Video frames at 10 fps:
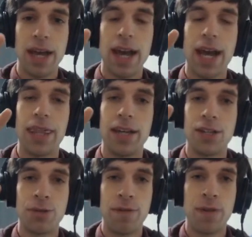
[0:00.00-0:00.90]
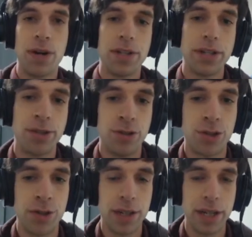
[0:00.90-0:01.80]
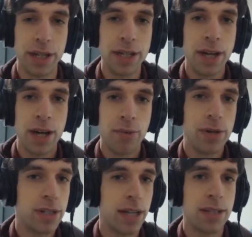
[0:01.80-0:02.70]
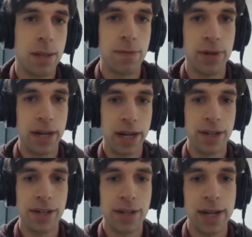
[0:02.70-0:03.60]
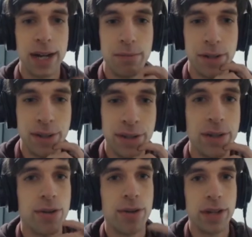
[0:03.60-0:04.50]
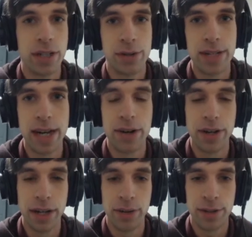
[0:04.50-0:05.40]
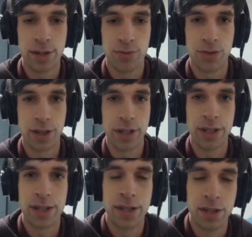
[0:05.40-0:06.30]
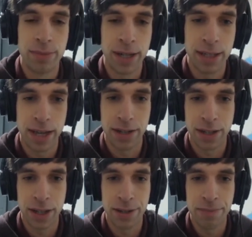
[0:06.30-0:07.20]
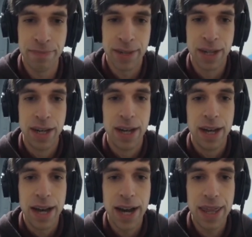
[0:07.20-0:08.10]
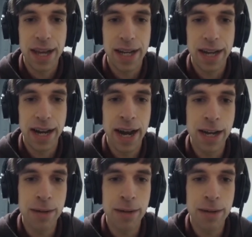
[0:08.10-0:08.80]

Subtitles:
and then do a falling neutral air, which sets up for an aerial combo, or into a down air, which is really good to know because that'll kill. And then at high